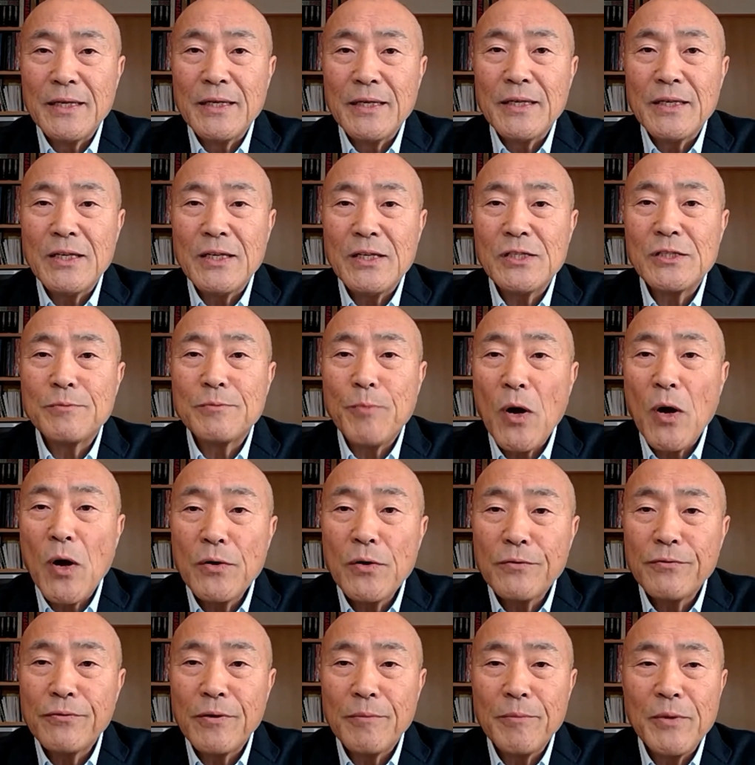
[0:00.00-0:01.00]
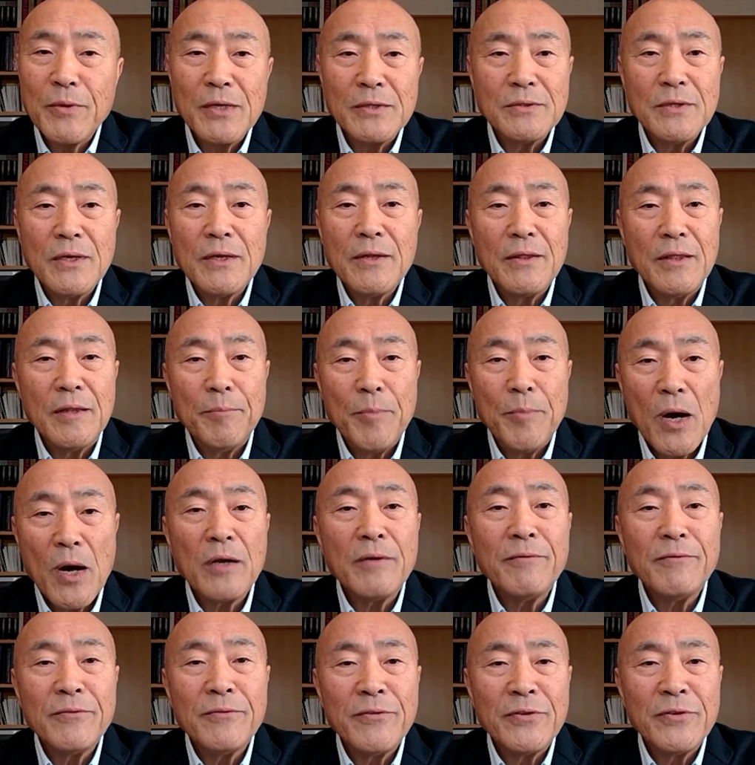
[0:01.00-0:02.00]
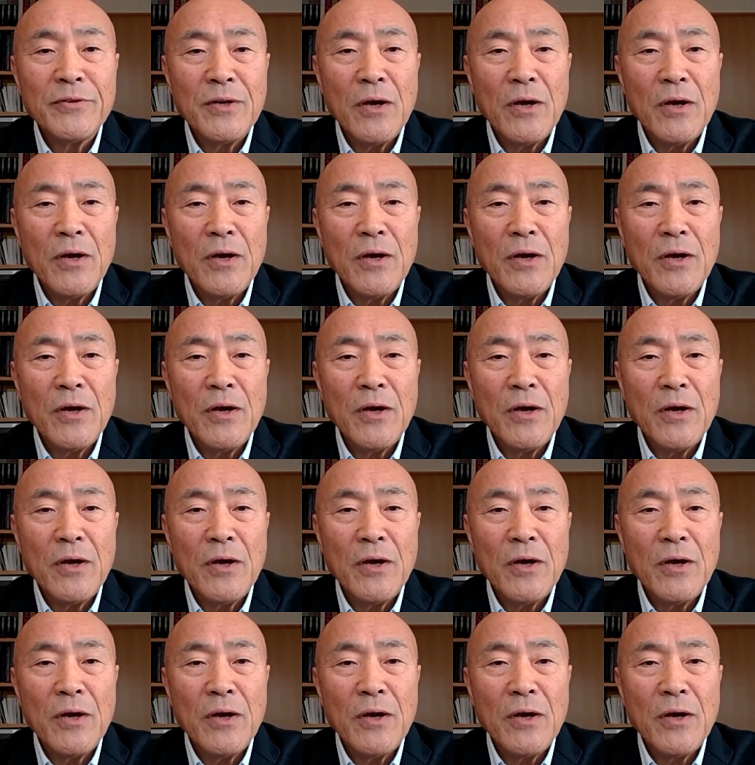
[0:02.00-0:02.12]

He spoke from the bottom